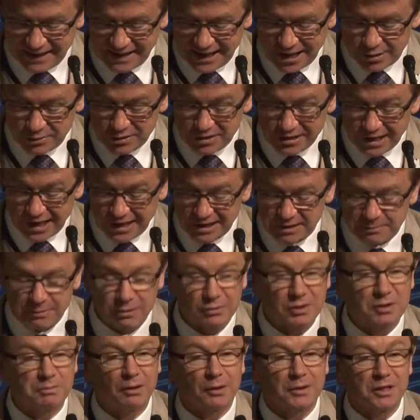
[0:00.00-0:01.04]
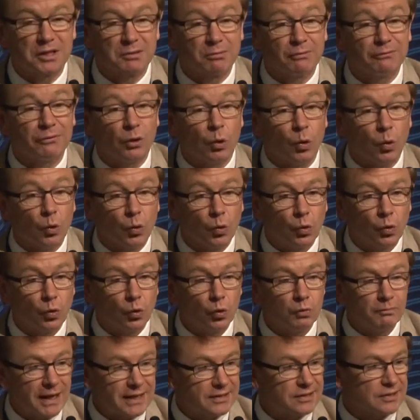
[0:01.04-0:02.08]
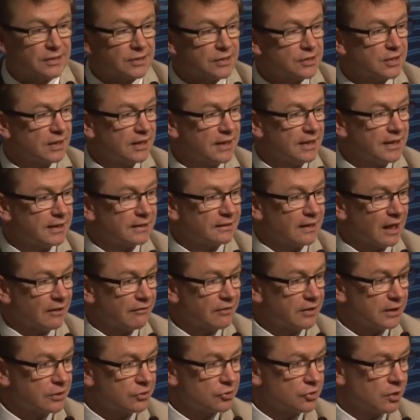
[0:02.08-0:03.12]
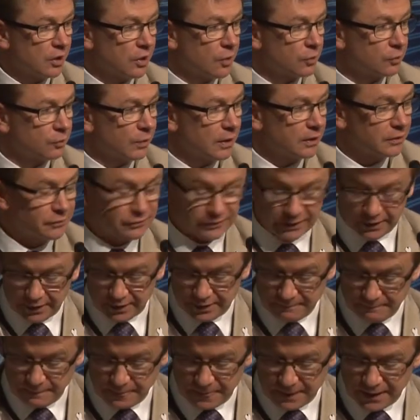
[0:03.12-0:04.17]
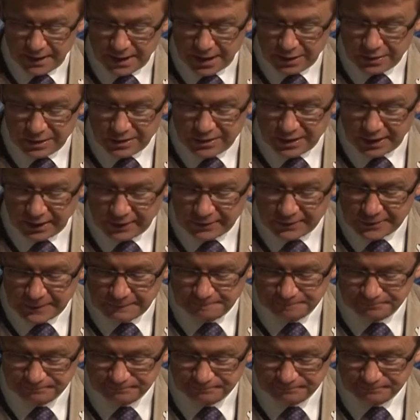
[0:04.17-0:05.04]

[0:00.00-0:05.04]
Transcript: and was now to be responsible for all matters governing child welfare in New Zealand.